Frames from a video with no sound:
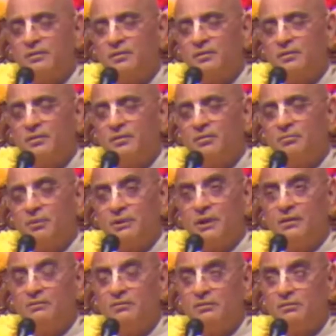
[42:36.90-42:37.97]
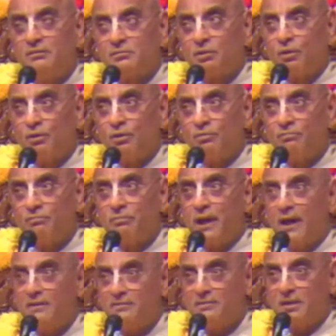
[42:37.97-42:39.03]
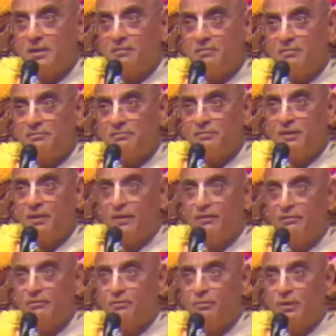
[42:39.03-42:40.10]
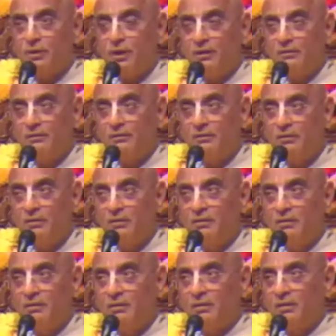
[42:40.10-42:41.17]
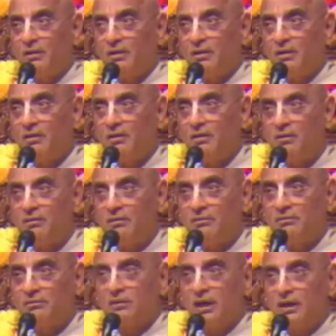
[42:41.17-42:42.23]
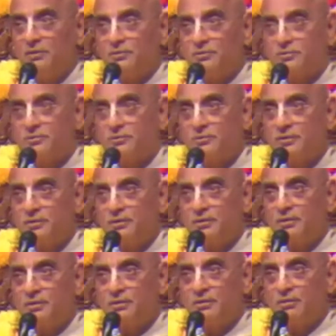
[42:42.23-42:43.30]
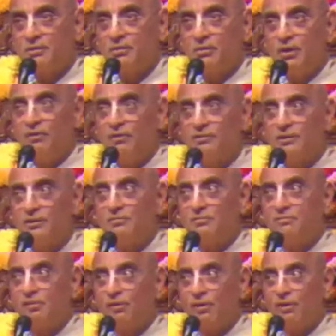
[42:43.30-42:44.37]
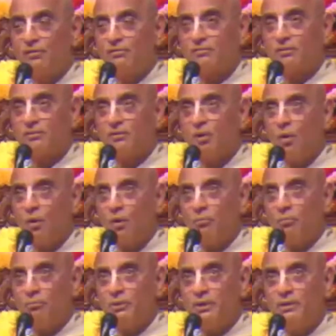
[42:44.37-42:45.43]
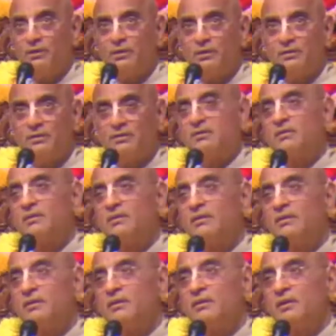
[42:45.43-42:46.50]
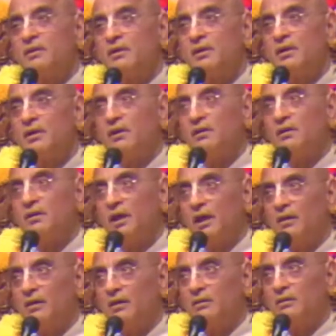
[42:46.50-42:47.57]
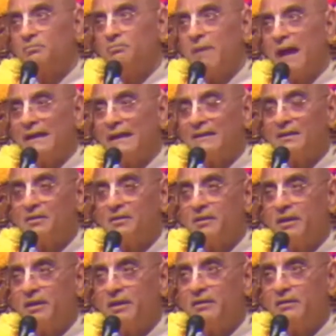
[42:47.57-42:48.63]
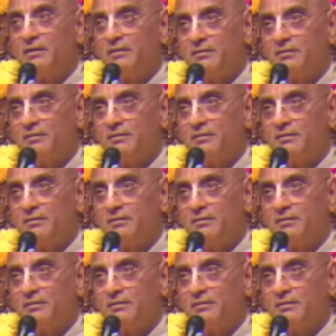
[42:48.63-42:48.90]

But then she saw Vasudev, a fierce-looking sage who lives in the forest, long beard and matted hair,